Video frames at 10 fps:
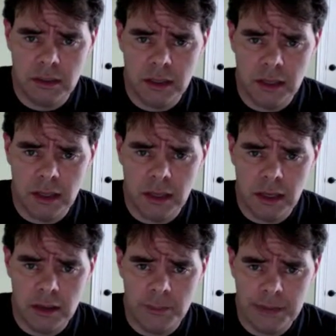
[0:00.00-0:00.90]

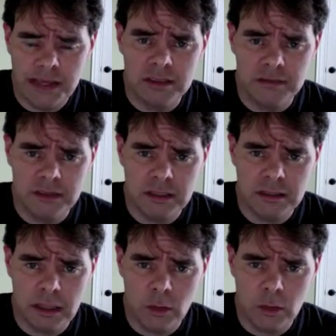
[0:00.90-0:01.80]
a piece of it
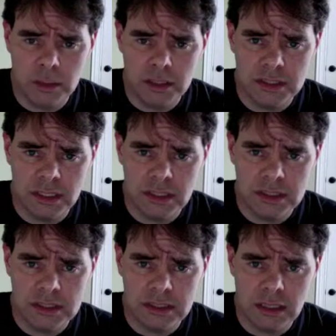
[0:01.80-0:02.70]
I want to discuss.